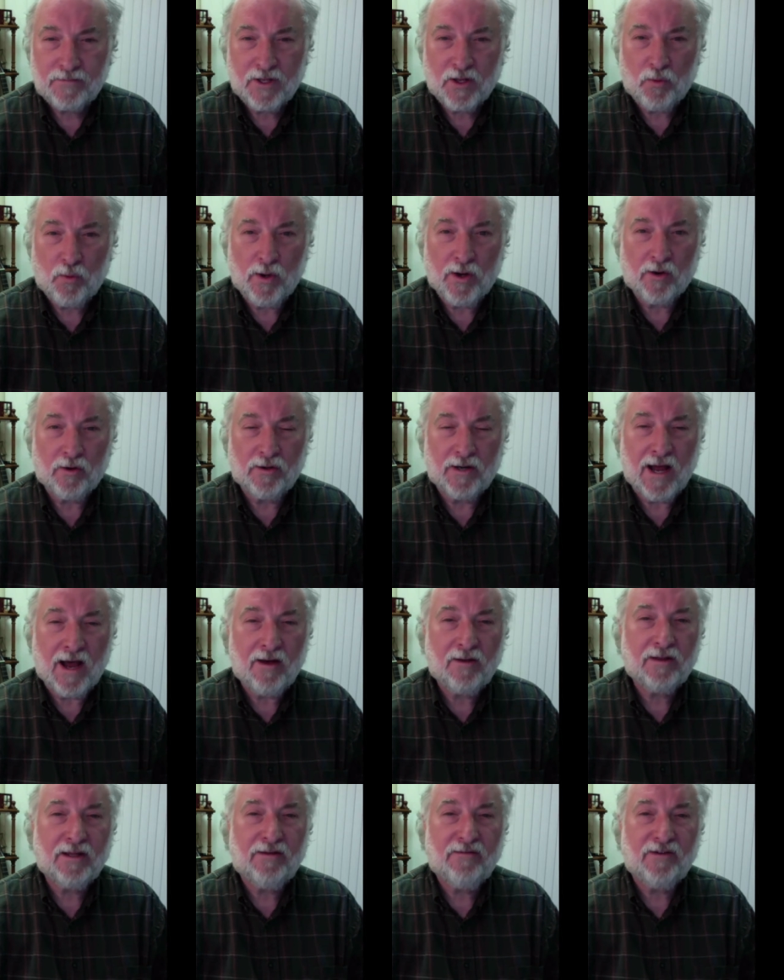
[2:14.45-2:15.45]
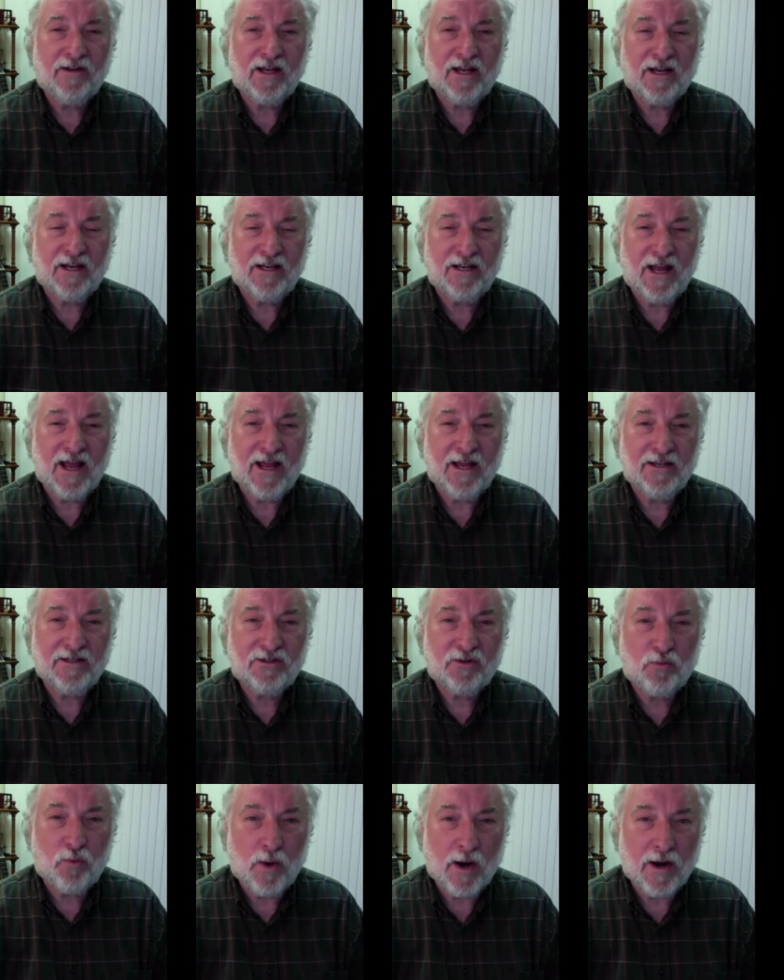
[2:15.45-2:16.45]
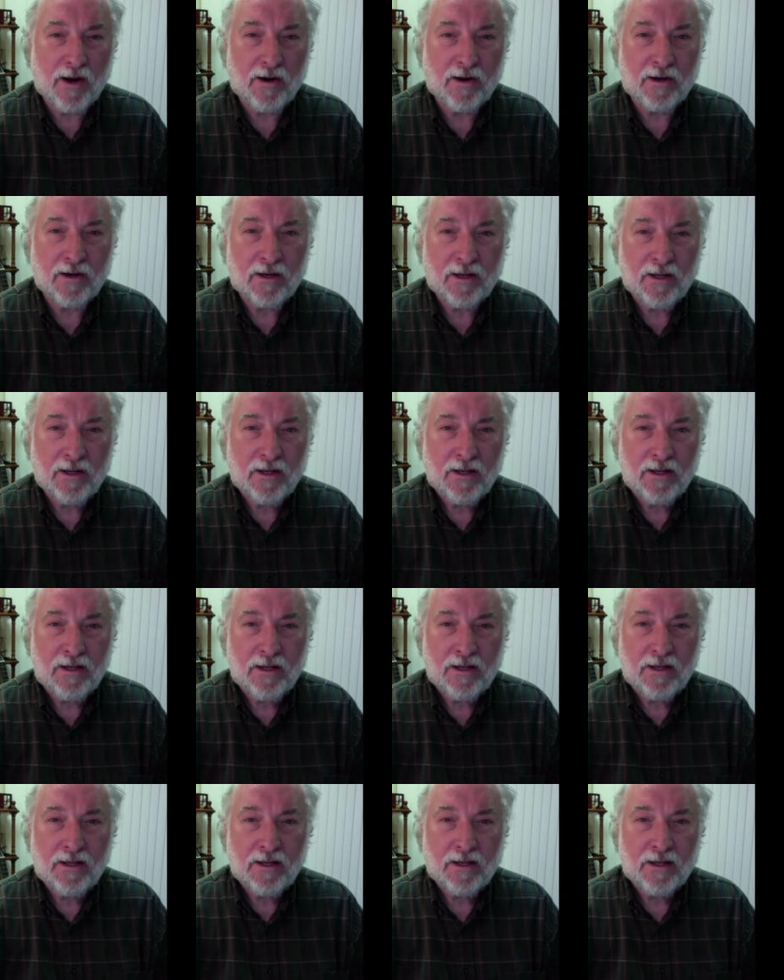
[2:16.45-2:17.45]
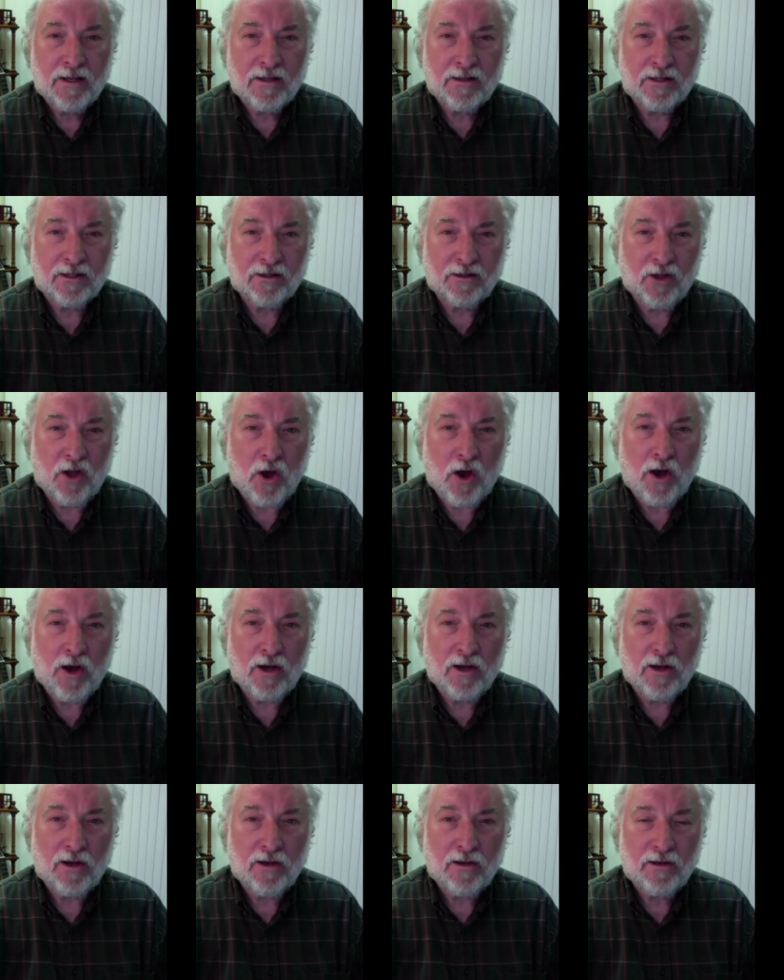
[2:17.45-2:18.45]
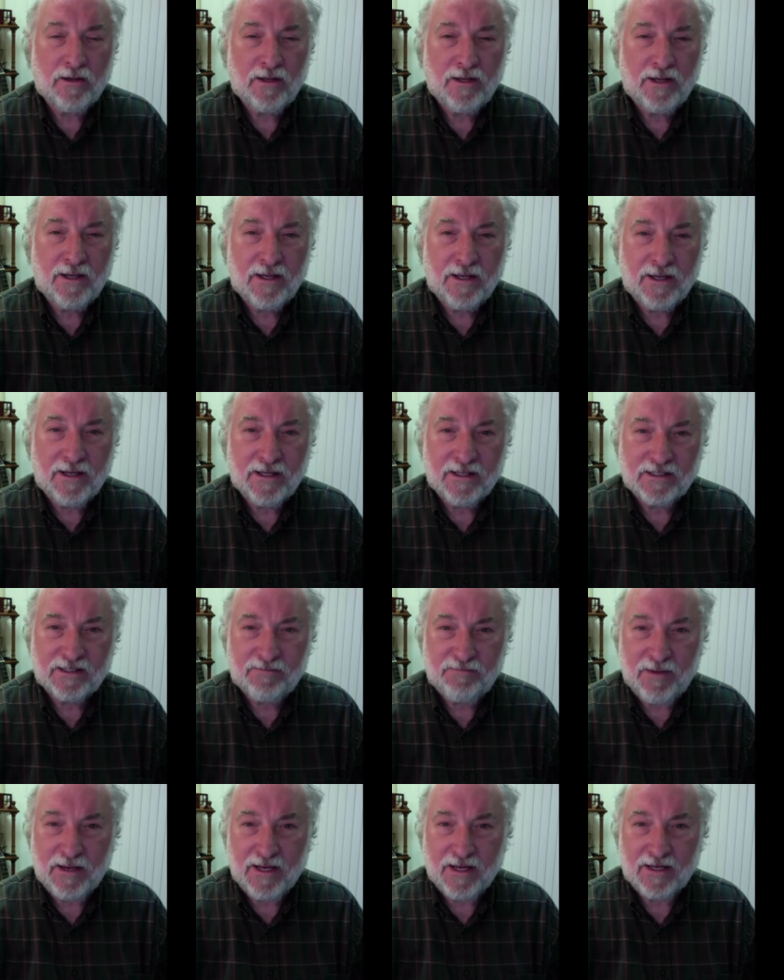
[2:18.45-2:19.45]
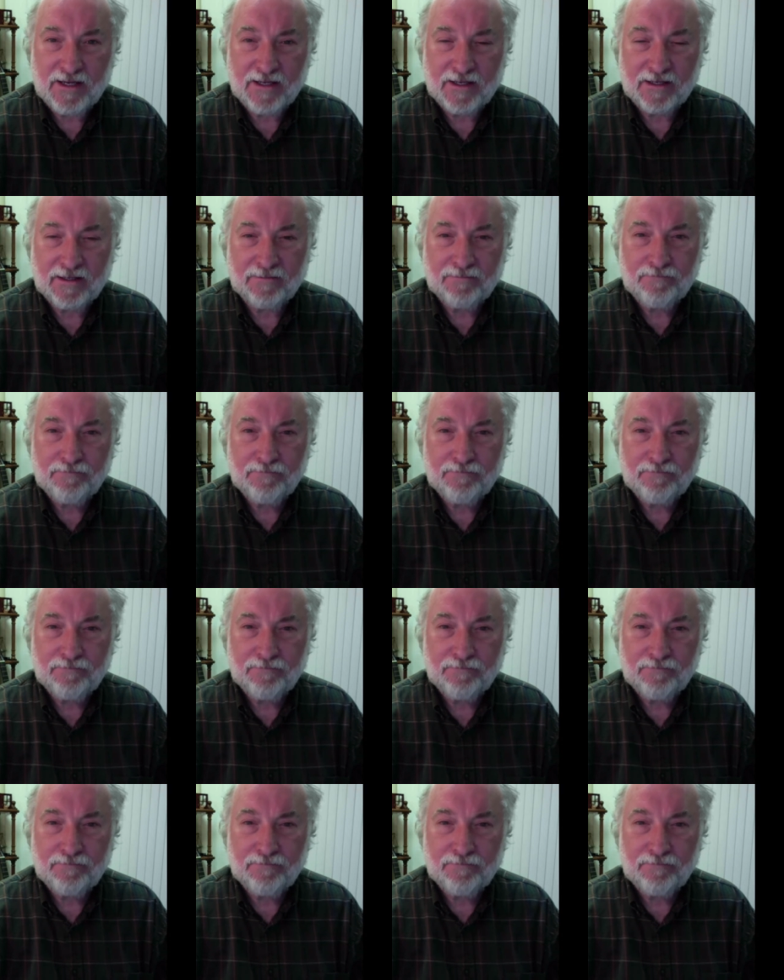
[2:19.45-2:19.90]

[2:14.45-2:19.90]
We are now living in an age where the law is being